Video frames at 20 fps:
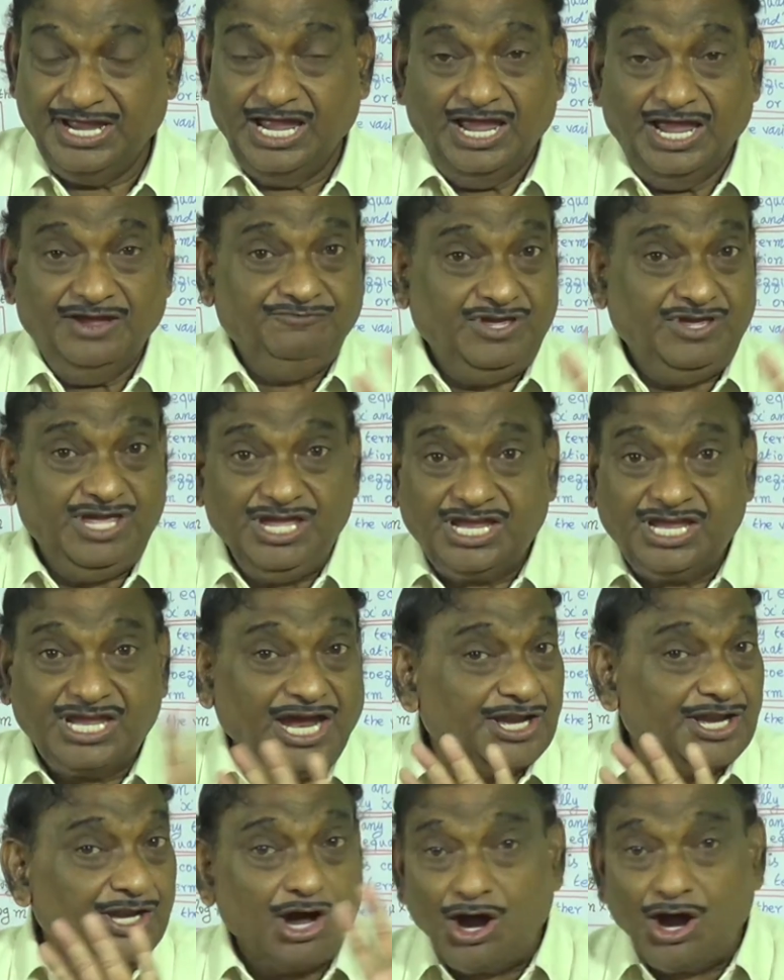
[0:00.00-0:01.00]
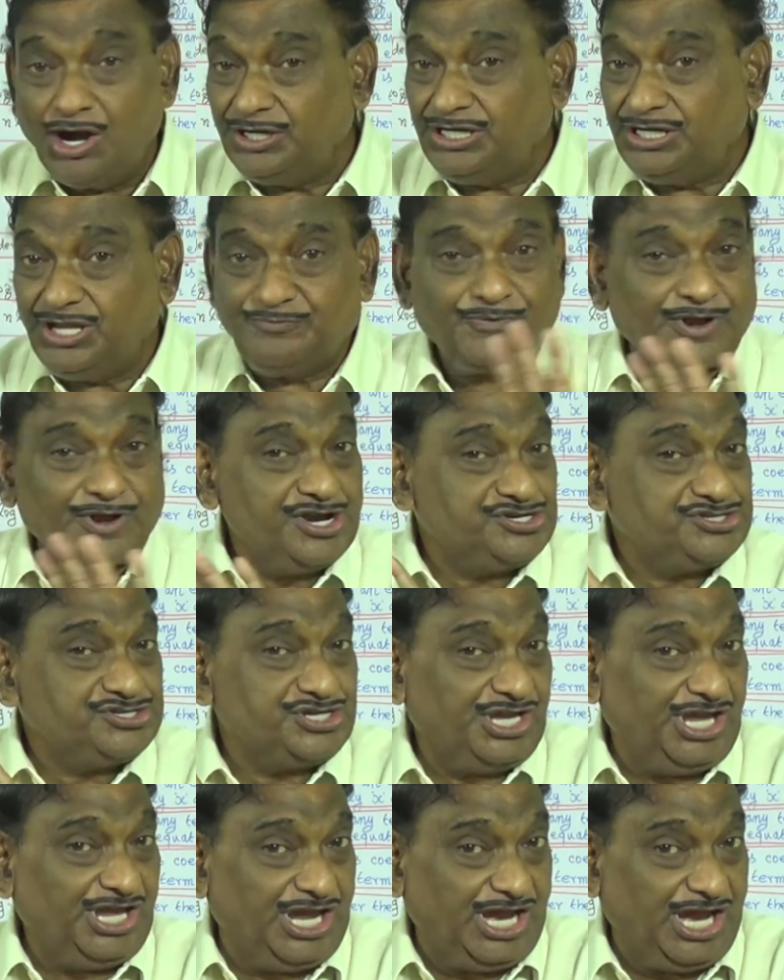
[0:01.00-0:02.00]
We cannot
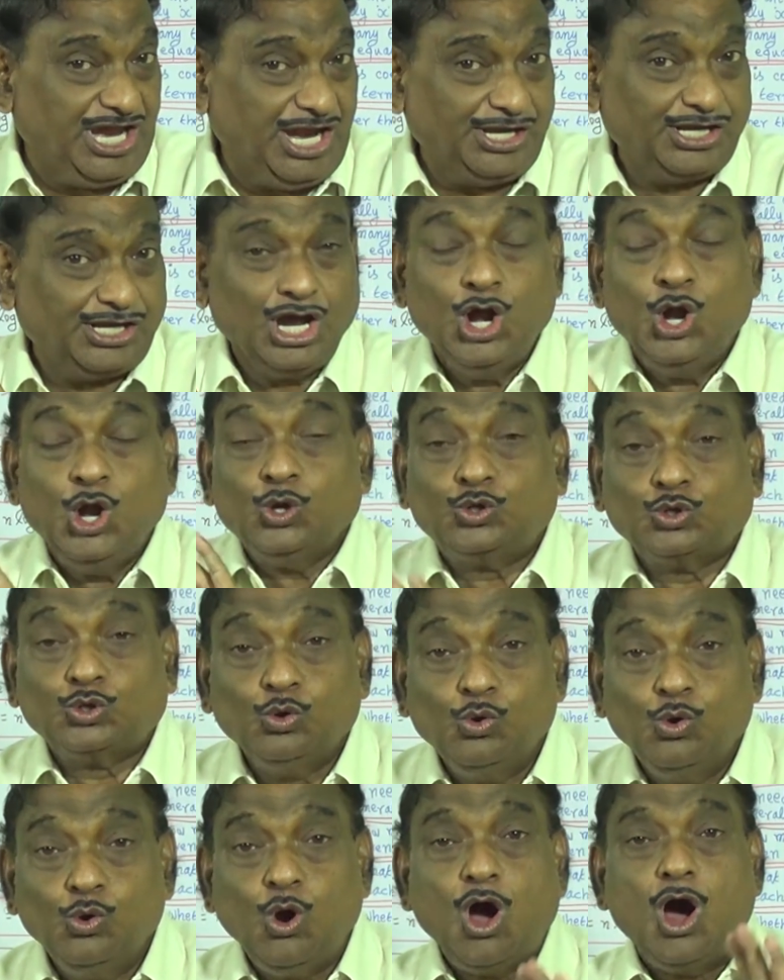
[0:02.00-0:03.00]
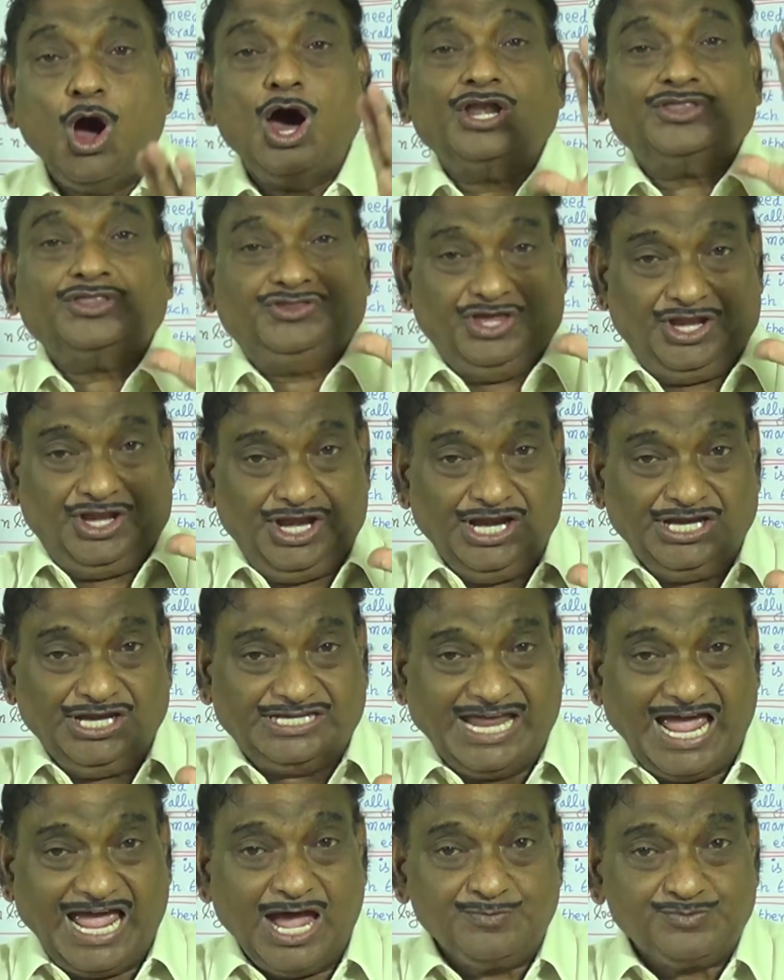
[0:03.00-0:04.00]
differentiate 2 or 3
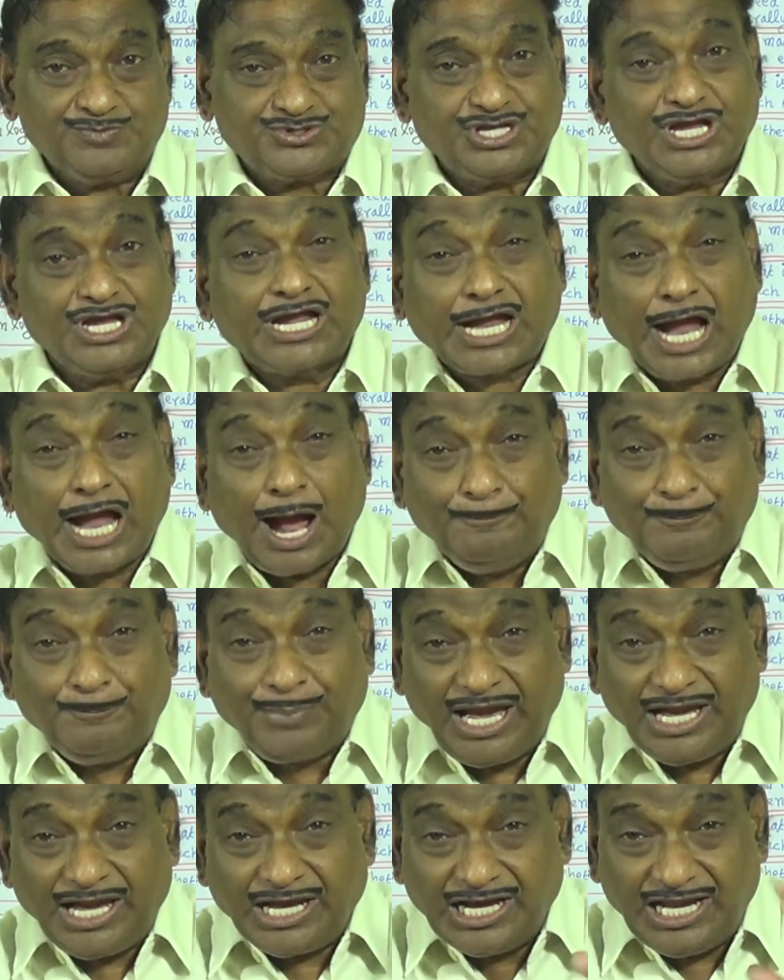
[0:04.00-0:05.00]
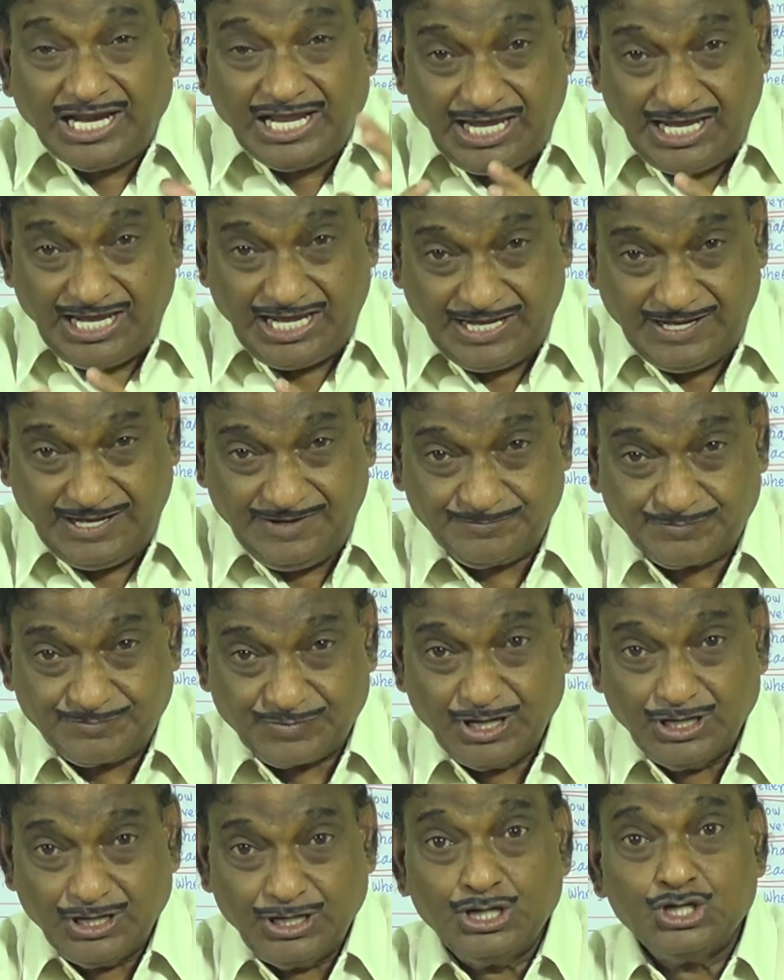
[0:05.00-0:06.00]
terms combinedly.
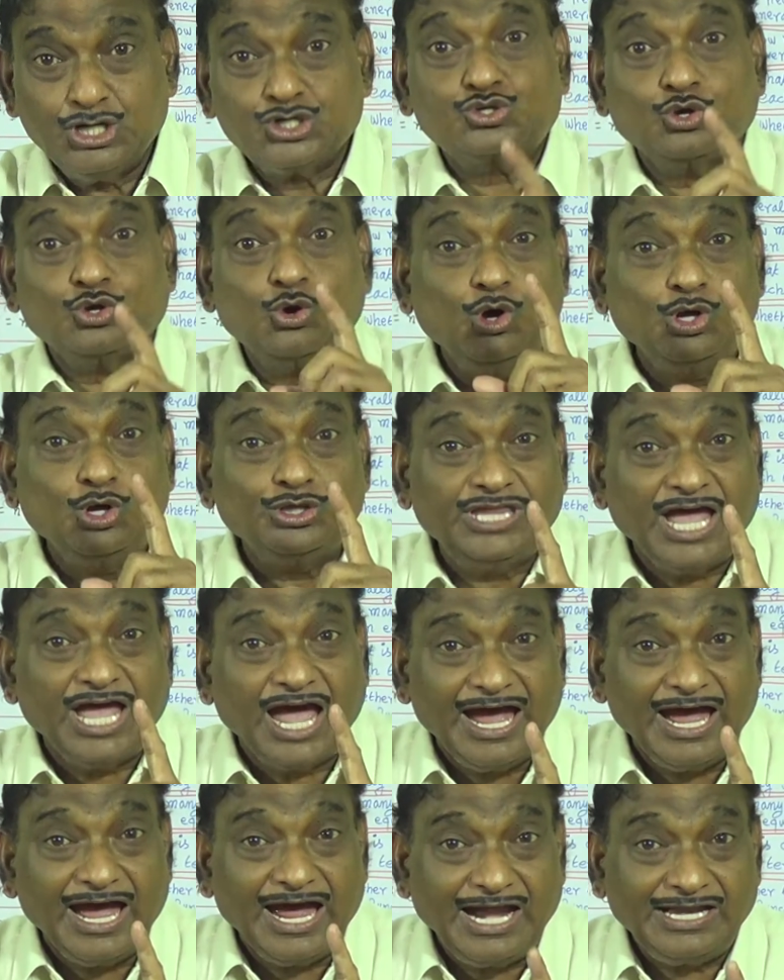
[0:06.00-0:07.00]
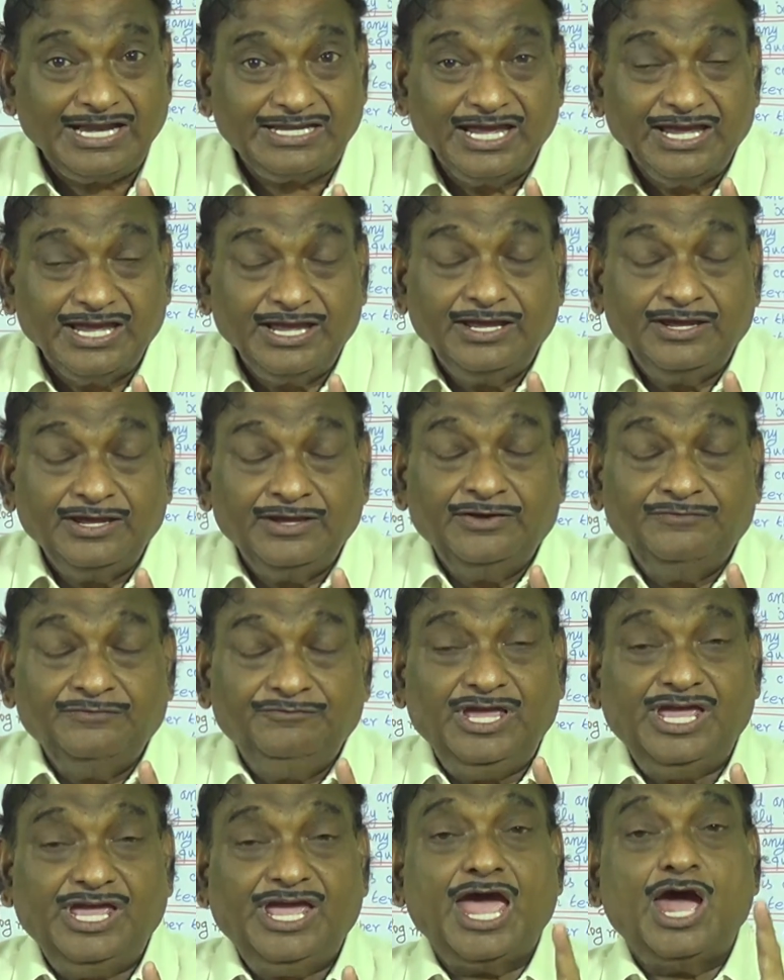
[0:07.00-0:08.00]
So that
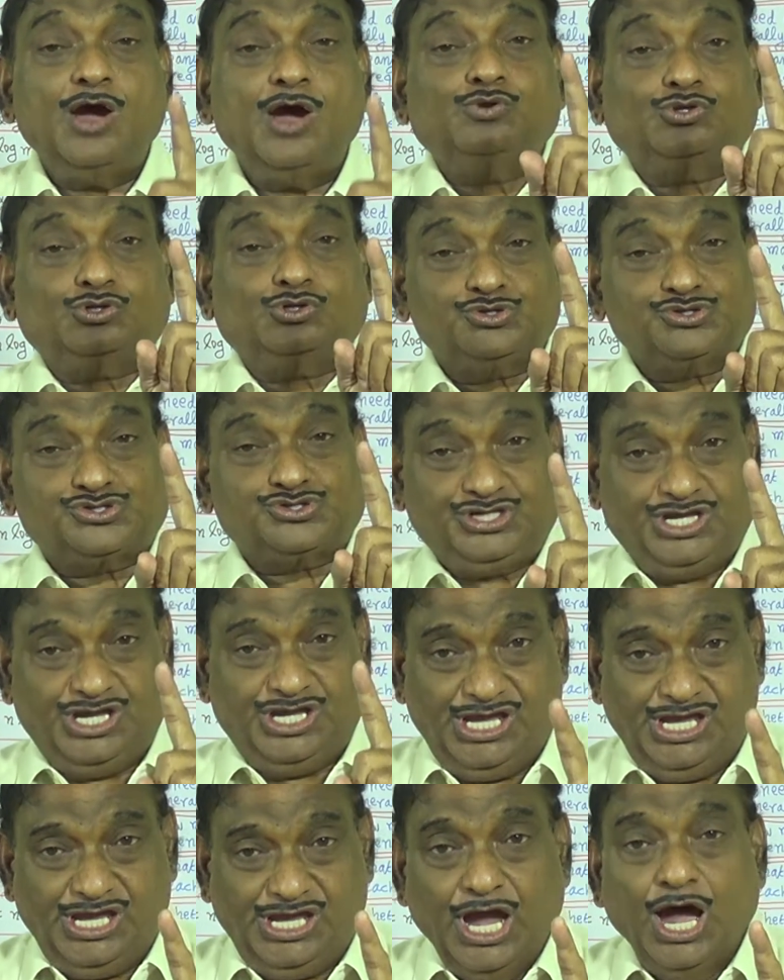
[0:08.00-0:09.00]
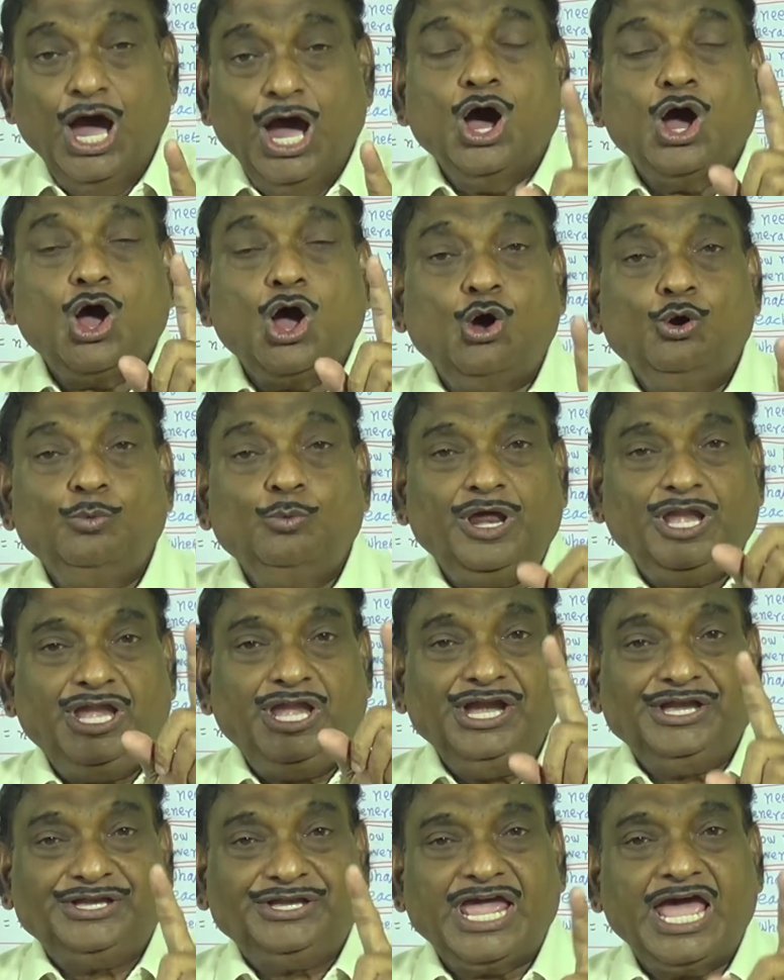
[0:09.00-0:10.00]
we have to see how
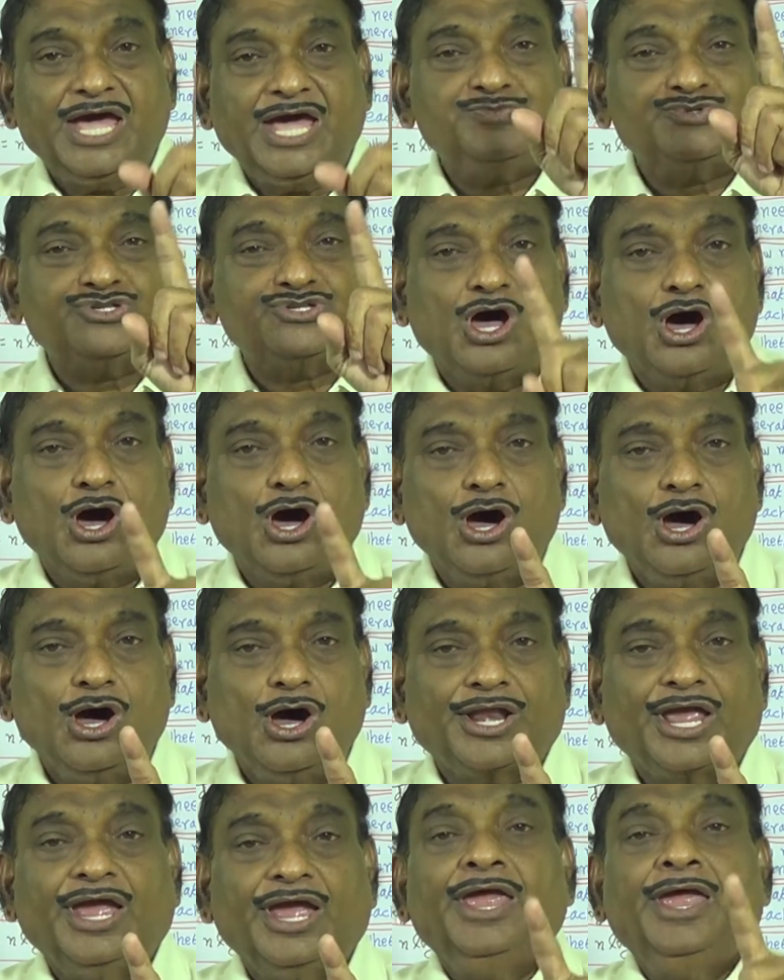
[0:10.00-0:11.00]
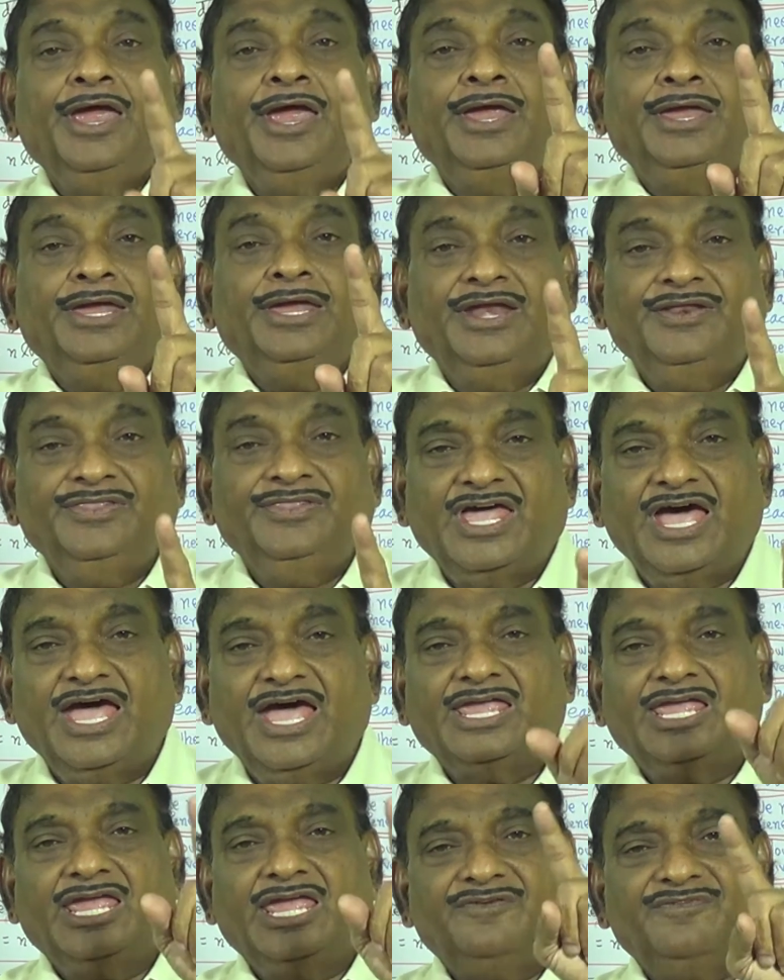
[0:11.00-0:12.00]
many terms are in
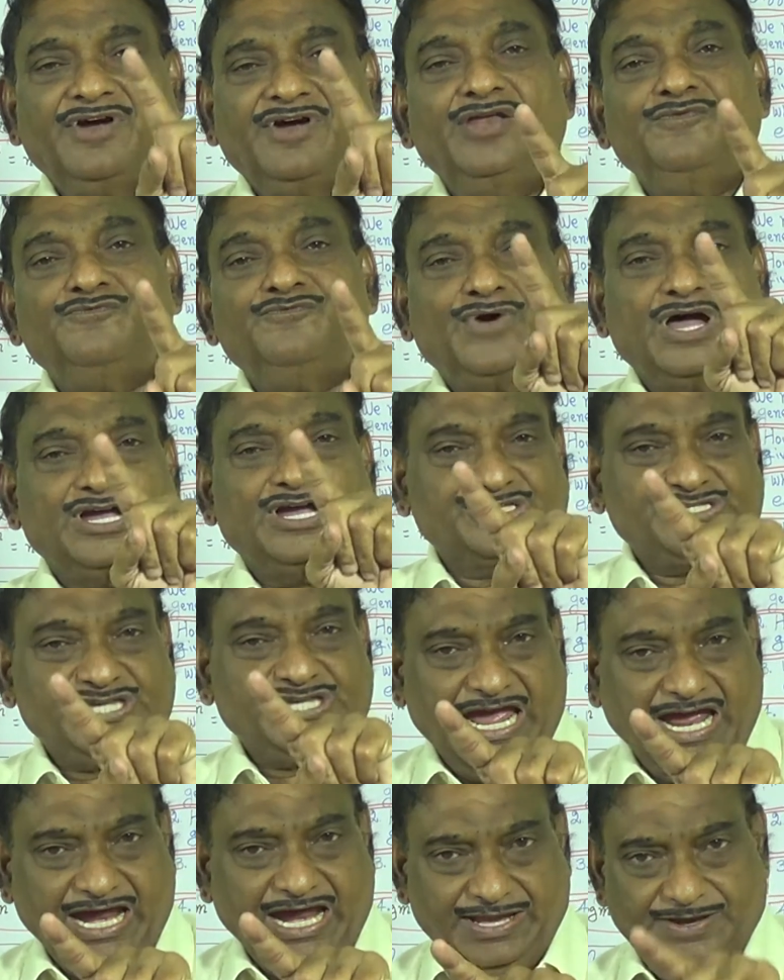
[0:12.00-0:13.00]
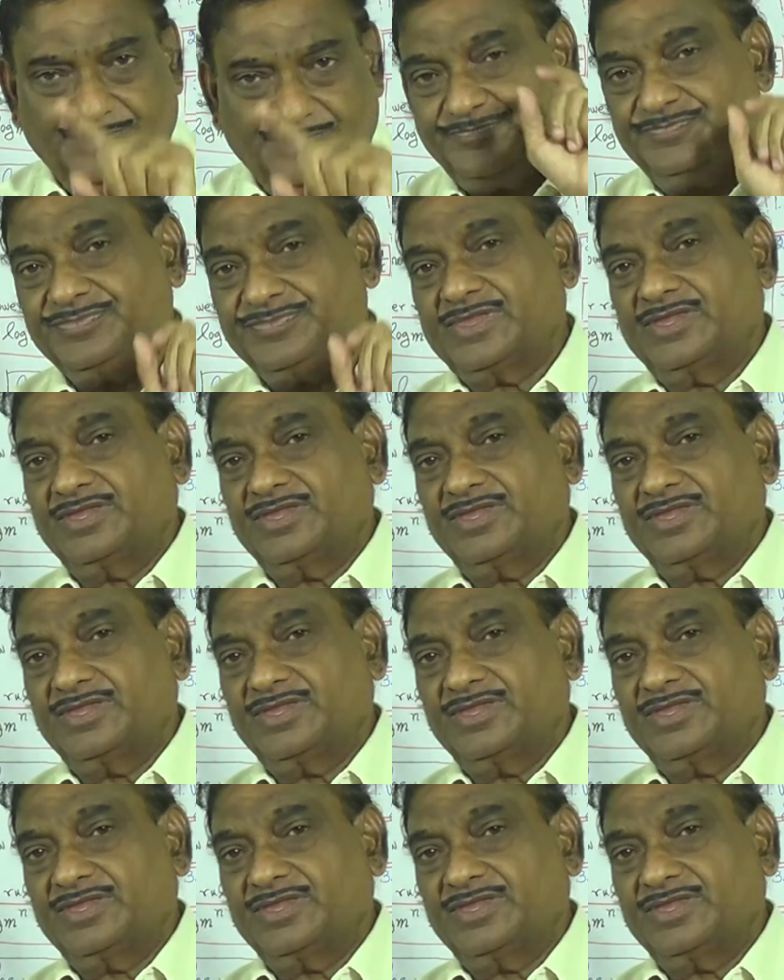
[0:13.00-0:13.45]
the given function.